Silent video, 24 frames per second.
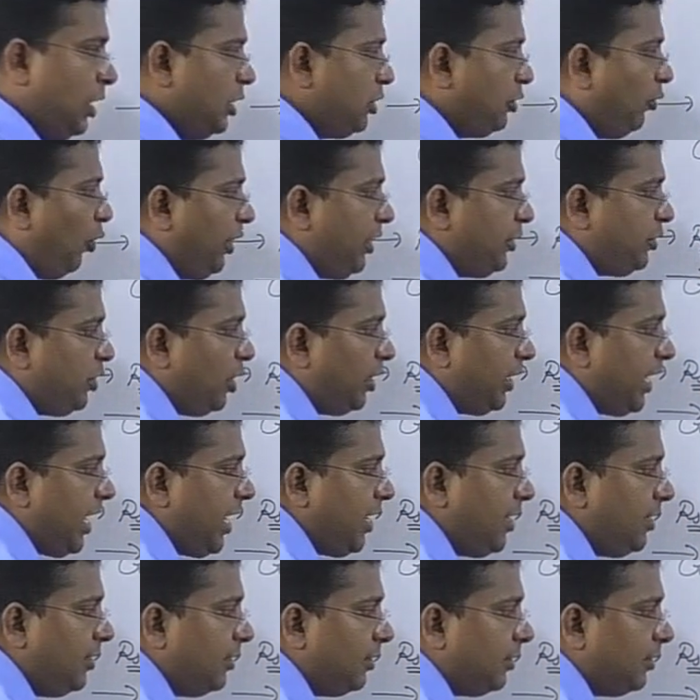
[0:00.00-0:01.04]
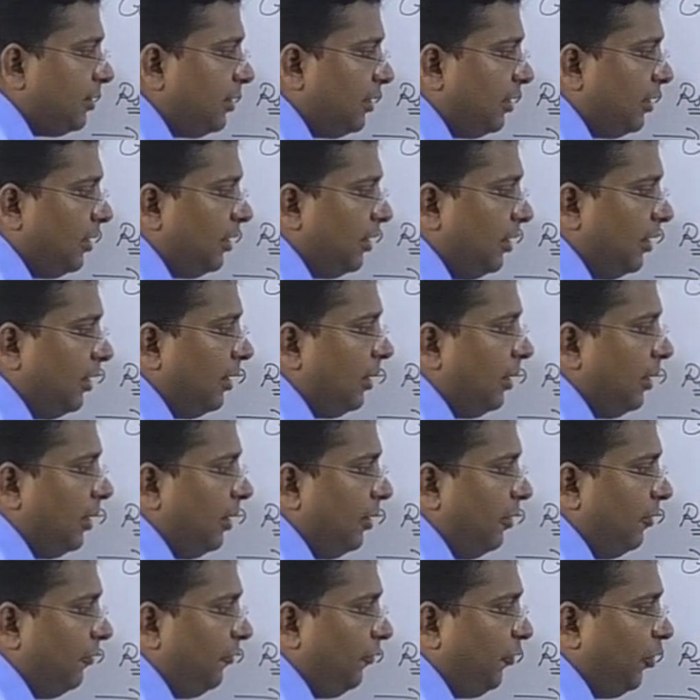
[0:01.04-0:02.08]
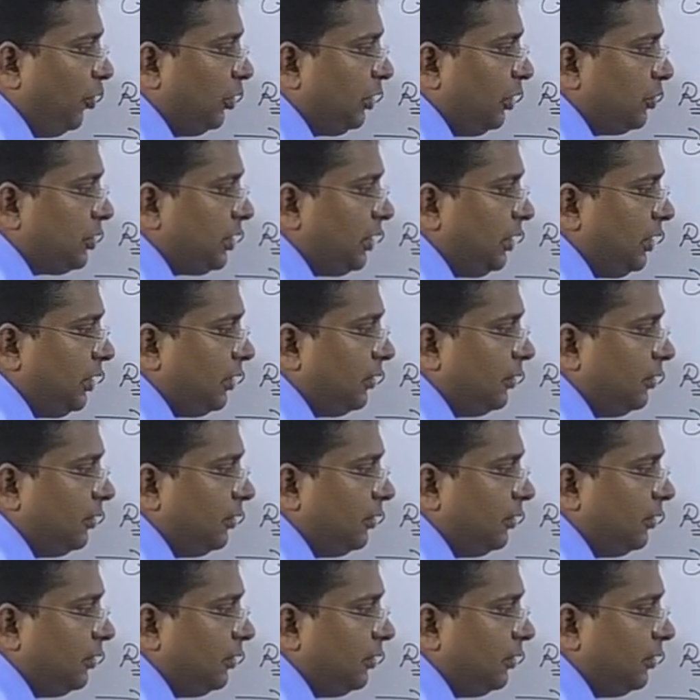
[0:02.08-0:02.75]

So what is your gain? 4,000.